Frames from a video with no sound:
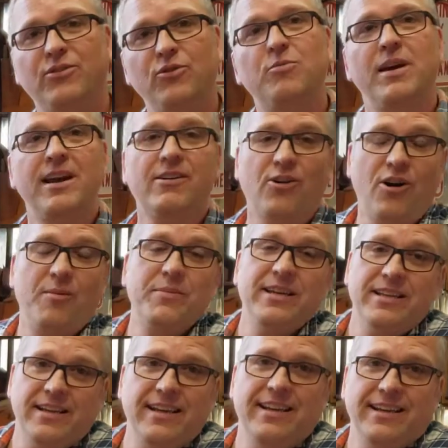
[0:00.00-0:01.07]
you may call me
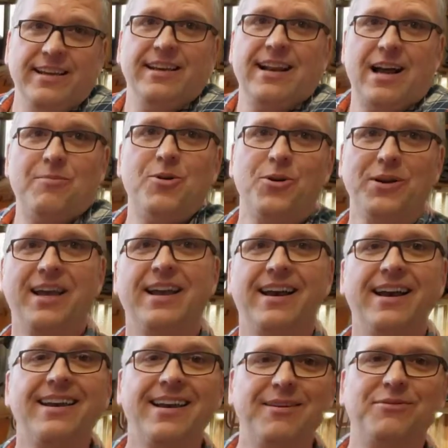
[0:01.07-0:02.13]
an idiot. I'm okay,
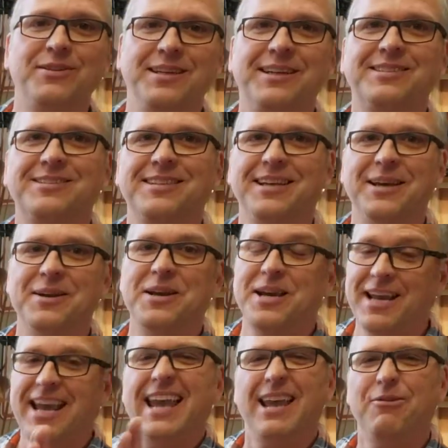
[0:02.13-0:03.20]
I have thick skin.
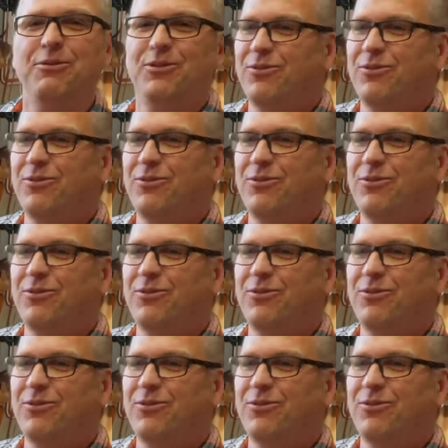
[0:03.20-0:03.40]
It was